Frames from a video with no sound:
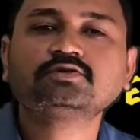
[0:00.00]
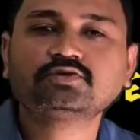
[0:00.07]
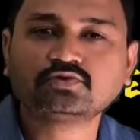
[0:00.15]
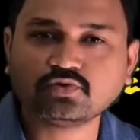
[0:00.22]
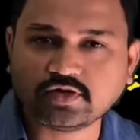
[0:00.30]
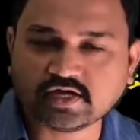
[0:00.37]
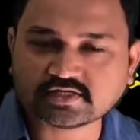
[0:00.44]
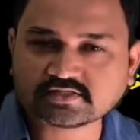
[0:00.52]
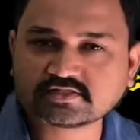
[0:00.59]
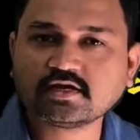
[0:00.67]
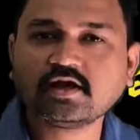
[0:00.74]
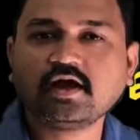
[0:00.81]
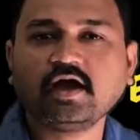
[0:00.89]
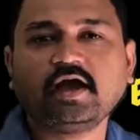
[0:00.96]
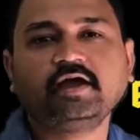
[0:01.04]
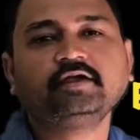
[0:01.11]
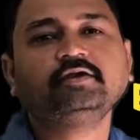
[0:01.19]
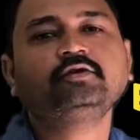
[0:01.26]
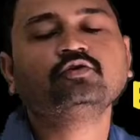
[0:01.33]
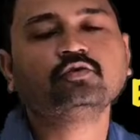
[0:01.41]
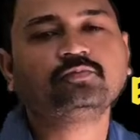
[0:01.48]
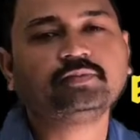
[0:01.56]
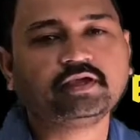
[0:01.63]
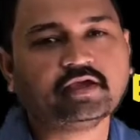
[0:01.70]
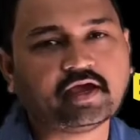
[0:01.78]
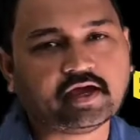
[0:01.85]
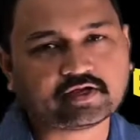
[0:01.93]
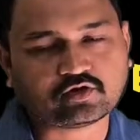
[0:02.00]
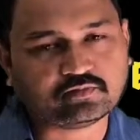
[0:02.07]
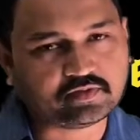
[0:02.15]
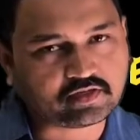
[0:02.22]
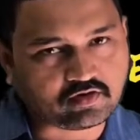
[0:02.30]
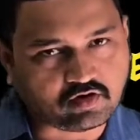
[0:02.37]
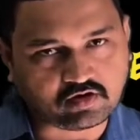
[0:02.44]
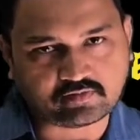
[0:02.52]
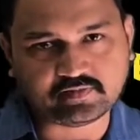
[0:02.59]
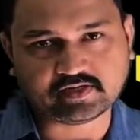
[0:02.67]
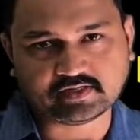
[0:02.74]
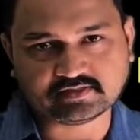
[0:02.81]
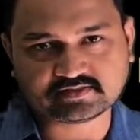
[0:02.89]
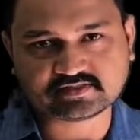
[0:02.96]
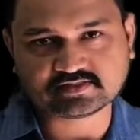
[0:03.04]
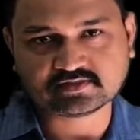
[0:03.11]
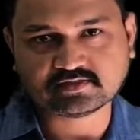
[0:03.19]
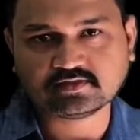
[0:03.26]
2s and 2p atomic orbitals.